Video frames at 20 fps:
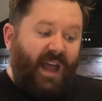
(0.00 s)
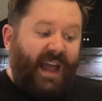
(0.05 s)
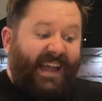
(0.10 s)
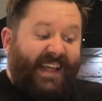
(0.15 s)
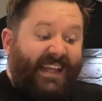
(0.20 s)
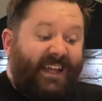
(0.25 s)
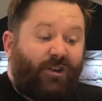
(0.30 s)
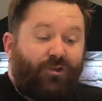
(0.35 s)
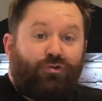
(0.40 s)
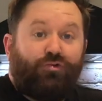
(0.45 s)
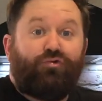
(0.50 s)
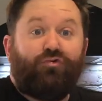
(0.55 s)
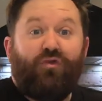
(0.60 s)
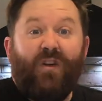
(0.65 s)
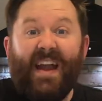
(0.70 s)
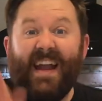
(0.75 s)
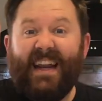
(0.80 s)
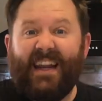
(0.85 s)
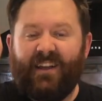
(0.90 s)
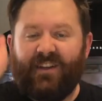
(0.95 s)

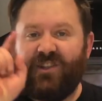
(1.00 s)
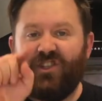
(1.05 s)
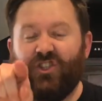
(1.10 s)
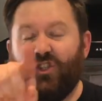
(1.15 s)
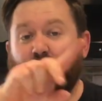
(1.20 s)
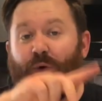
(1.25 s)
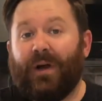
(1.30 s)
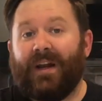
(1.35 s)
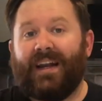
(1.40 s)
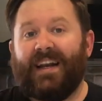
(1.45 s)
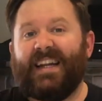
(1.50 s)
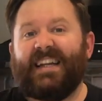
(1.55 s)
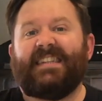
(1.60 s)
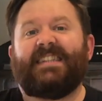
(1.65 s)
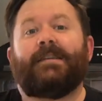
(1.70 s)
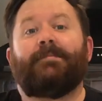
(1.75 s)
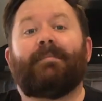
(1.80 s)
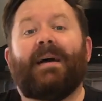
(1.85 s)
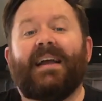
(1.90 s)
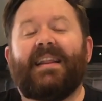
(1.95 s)
ingredients you're going to need
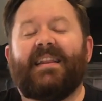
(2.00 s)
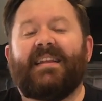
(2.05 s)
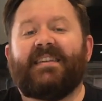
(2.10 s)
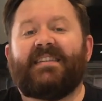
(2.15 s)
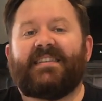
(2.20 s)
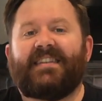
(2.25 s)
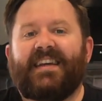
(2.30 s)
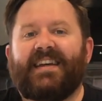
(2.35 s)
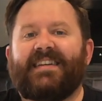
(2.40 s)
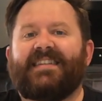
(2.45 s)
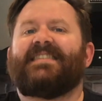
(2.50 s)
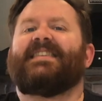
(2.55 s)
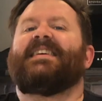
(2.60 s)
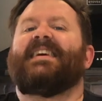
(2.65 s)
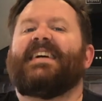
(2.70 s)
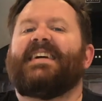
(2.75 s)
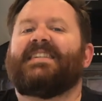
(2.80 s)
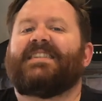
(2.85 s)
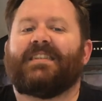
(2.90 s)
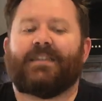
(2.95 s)
to make these things
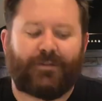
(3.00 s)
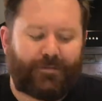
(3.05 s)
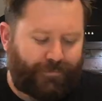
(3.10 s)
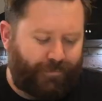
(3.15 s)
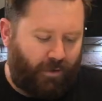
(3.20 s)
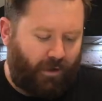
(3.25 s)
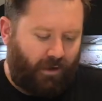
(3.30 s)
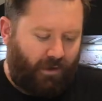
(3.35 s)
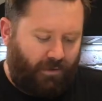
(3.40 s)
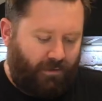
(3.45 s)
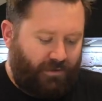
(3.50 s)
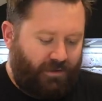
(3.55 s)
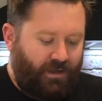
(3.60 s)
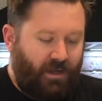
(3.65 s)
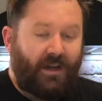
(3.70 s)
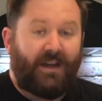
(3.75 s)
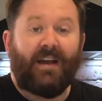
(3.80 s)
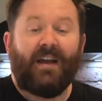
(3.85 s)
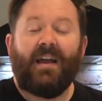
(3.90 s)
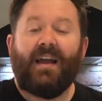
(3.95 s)
is as follows.
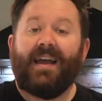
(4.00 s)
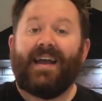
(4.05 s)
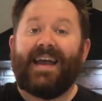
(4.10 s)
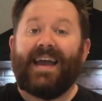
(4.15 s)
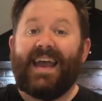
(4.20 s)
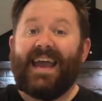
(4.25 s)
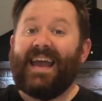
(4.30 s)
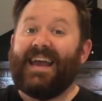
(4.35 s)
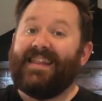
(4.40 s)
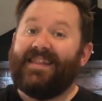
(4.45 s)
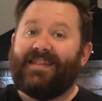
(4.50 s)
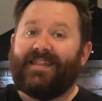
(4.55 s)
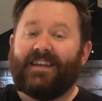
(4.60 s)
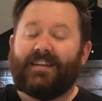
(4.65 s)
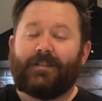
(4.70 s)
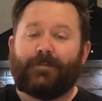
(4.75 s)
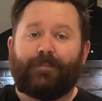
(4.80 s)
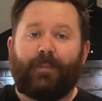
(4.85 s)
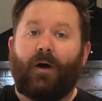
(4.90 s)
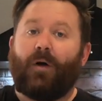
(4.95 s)
In this
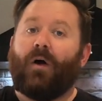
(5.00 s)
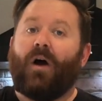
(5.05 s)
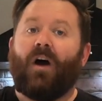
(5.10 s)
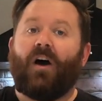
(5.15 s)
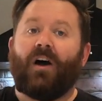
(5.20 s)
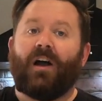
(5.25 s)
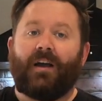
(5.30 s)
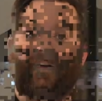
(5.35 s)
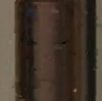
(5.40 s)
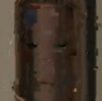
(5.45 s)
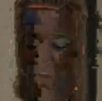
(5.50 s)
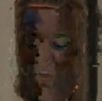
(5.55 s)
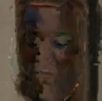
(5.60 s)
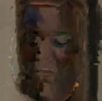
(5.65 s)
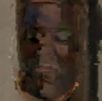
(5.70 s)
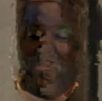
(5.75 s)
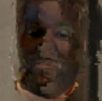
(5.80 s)
bowl I have got